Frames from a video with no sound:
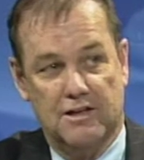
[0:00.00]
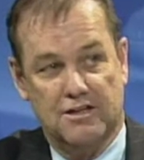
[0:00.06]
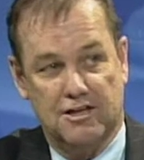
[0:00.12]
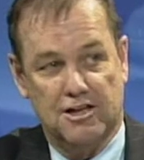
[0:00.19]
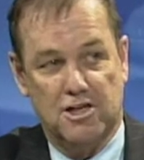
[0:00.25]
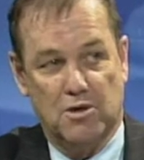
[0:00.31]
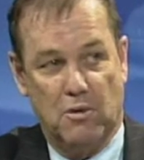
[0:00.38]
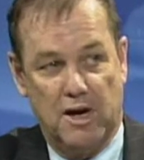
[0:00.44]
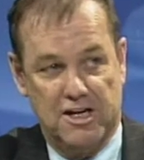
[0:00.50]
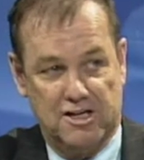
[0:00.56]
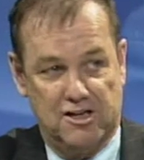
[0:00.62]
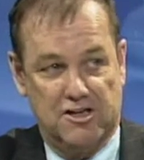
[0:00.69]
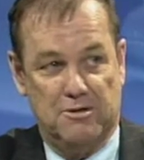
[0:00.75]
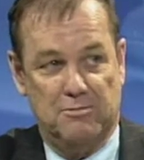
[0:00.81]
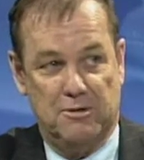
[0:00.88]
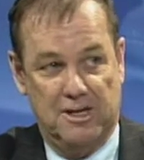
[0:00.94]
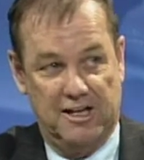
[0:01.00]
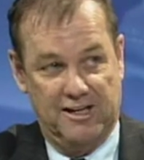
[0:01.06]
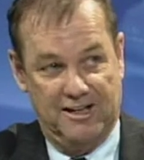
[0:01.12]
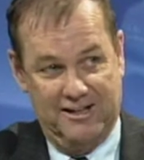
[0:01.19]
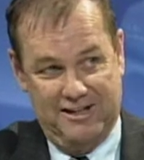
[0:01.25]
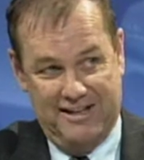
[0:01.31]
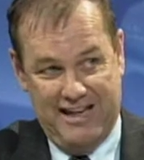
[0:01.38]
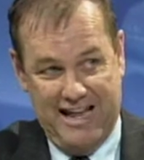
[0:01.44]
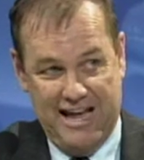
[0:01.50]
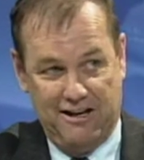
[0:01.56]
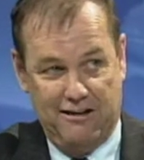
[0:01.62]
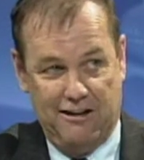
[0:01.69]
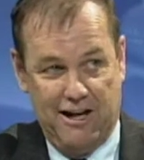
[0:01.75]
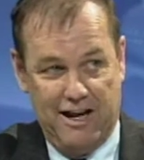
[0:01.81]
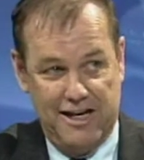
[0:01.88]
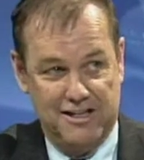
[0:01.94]
situation is being
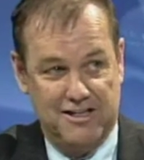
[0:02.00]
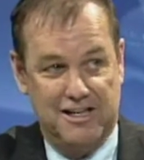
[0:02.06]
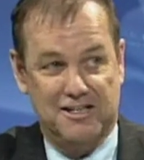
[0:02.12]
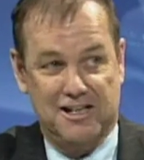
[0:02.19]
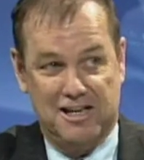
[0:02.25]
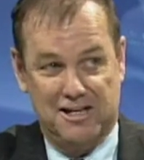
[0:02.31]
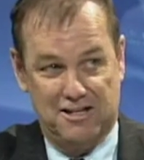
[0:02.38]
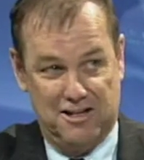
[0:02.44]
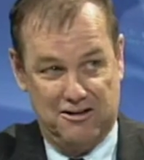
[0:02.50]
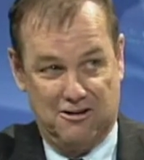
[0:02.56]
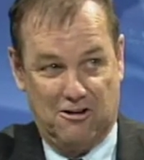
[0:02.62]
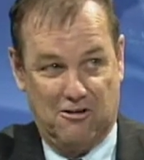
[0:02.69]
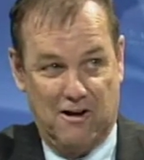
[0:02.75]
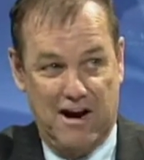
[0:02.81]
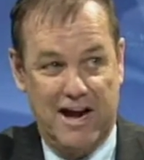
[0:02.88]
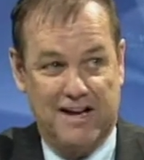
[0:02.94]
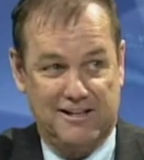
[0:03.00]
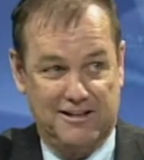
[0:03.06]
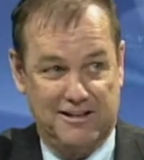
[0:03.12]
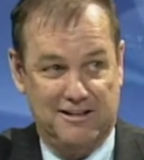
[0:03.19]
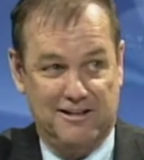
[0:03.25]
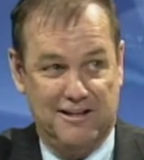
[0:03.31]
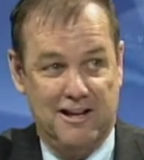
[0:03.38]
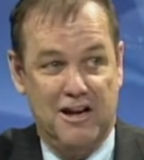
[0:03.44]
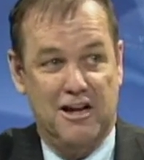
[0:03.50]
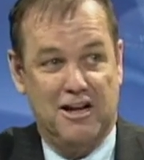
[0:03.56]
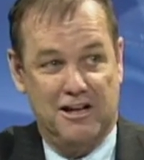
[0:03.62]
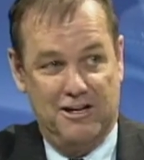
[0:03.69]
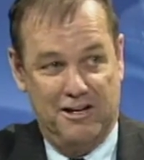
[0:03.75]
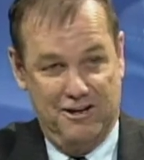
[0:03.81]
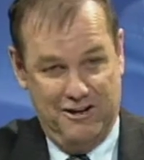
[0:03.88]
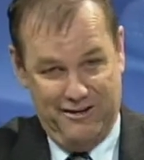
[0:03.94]
analyzed is, is incorrect. And
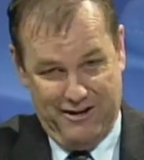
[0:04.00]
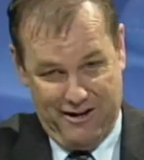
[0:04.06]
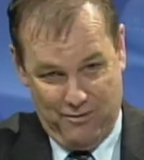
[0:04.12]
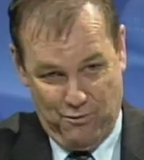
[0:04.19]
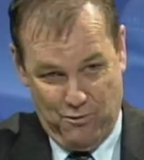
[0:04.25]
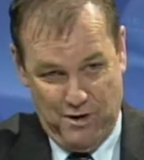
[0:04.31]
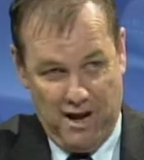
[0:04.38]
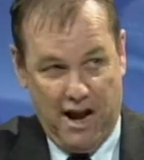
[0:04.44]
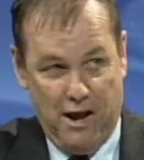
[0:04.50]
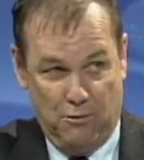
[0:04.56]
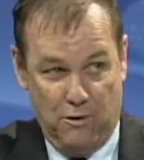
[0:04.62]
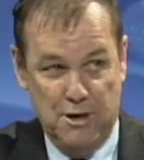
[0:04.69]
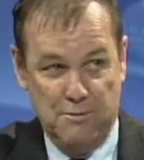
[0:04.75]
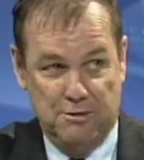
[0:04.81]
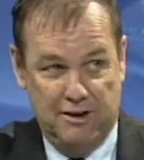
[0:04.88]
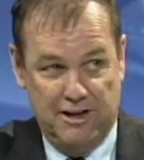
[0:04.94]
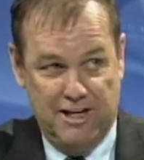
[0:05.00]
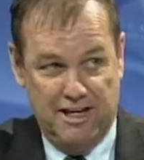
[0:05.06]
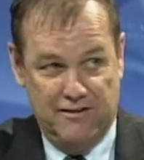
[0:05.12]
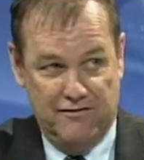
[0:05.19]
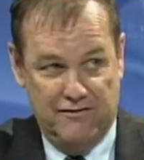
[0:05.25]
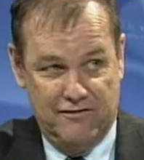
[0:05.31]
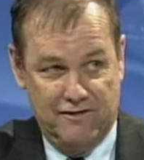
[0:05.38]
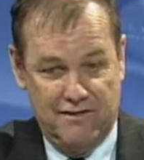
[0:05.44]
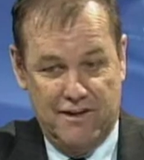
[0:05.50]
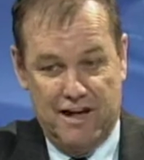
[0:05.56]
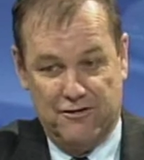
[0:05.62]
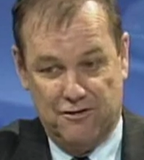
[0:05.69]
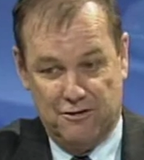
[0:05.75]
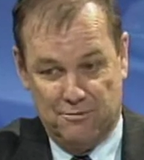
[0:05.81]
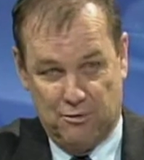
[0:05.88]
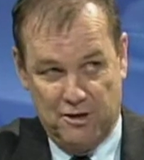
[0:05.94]
we, I, we believe
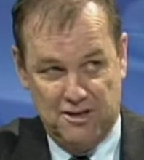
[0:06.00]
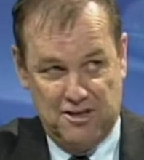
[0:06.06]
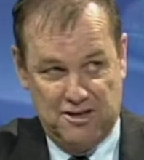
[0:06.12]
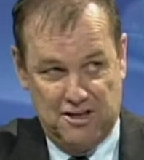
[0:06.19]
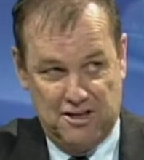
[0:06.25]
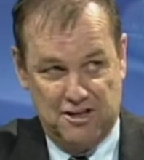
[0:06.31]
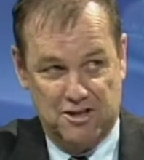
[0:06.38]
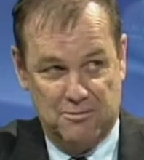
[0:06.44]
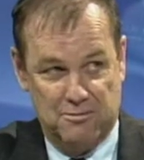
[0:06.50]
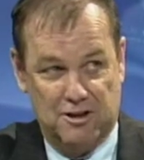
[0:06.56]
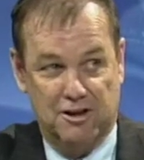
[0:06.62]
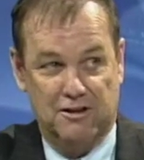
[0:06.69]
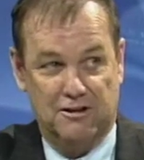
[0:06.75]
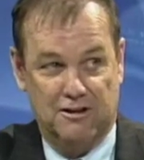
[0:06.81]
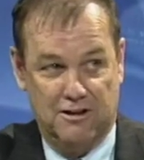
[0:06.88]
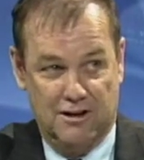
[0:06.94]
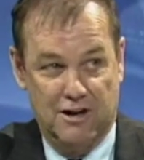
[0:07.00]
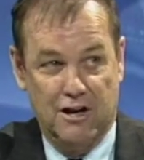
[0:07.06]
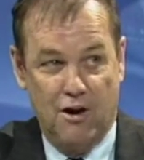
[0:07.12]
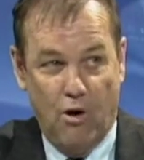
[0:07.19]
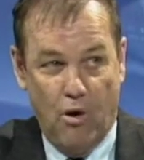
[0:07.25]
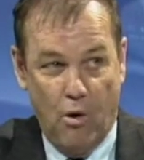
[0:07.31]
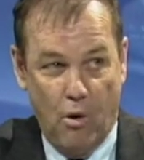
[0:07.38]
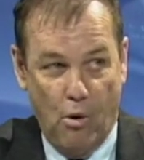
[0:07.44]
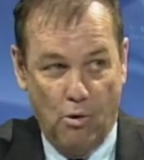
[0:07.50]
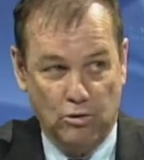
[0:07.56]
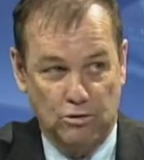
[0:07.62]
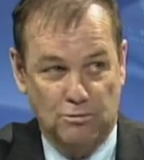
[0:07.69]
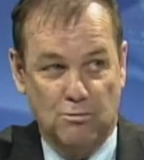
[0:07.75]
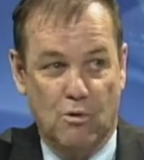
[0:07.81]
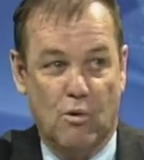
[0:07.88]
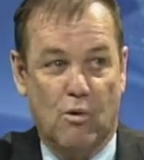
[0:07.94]
that the prison system can
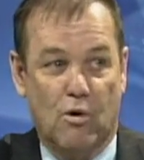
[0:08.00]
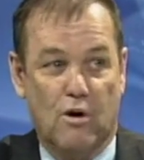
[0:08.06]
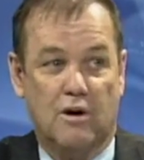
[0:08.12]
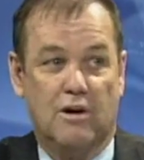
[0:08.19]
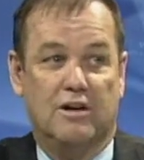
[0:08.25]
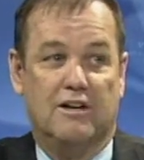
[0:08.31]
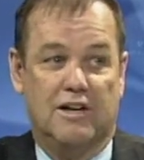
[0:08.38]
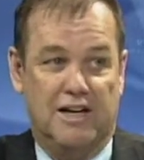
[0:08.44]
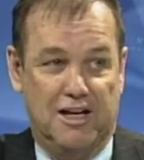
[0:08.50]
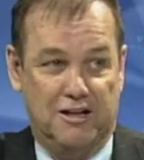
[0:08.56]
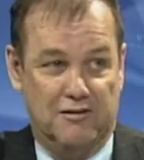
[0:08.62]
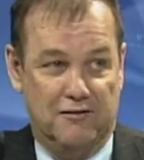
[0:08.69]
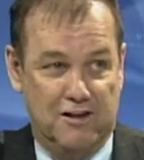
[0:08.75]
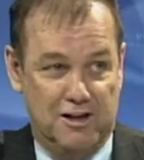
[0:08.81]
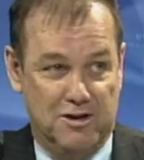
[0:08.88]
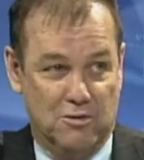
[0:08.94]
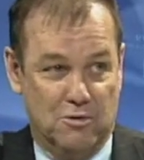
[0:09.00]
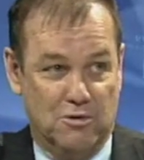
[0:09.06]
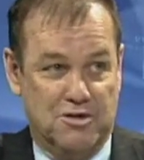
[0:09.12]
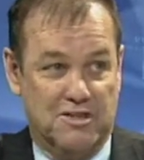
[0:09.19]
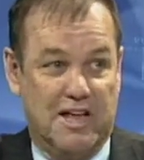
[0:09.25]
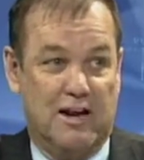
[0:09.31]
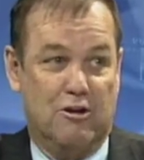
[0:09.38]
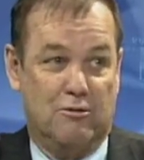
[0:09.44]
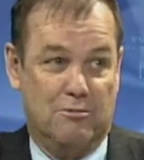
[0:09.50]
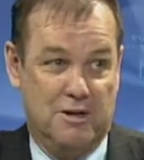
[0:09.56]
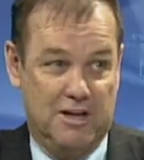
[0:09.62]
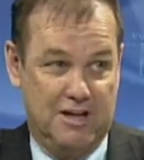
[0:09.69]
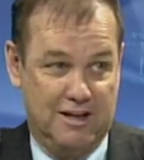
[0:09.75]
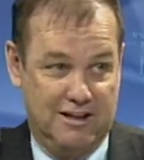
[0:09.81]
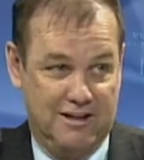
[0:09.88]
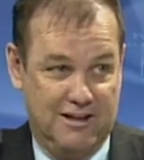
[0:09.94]
hold more individuals. Tell that
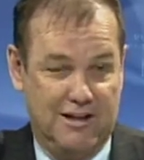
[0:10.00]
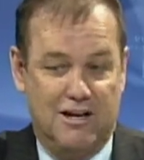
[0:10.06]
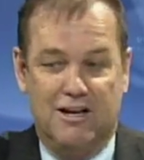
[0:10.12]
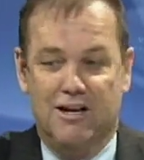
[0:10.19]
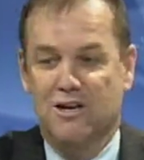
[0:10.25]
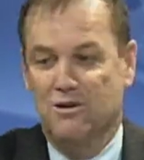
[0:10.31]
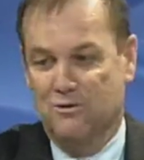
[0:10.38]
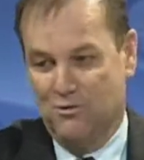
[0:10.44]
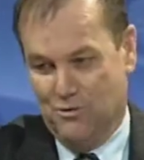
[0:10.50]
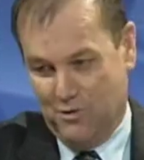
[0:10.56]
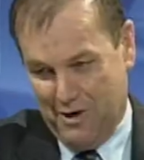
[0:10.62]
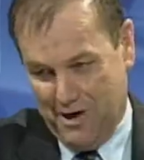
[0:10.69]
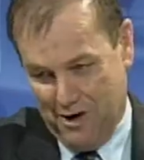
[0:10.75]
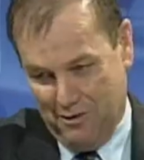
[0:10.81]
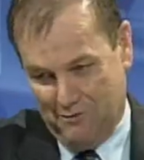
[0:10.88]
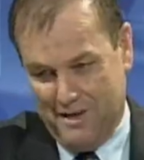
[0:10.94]
being, to the U.S. Supreme Court. Well,